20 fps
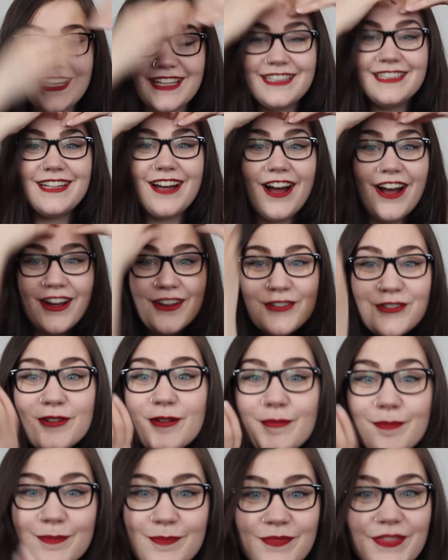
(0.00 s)
I did
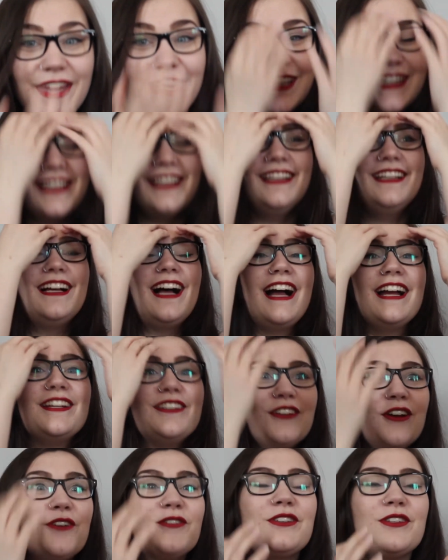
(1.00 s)
100, like, I
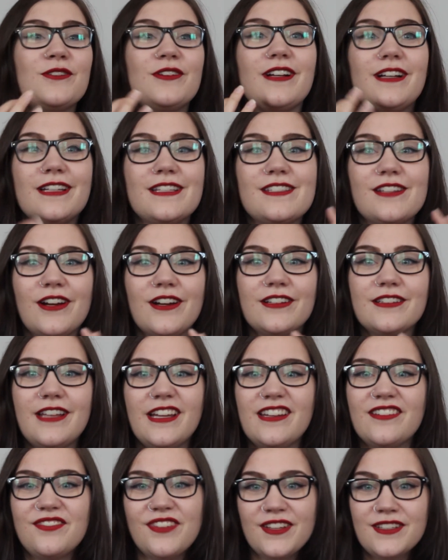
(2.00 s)
know you guys aren't
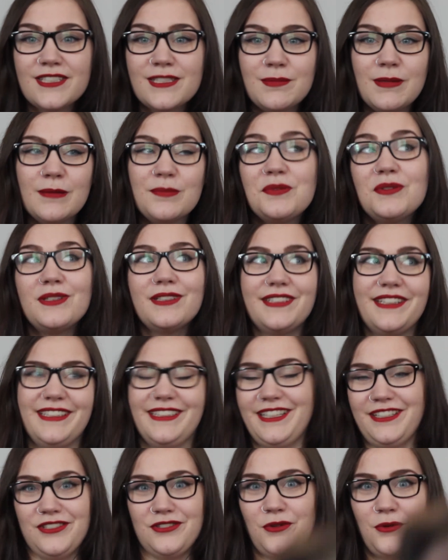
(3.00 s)
like fitness people and like
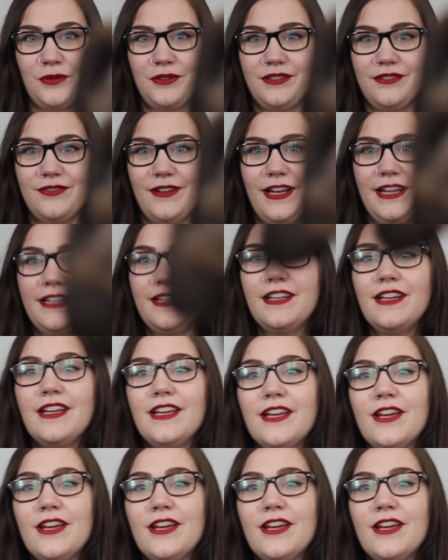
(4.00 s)
that's totally fine,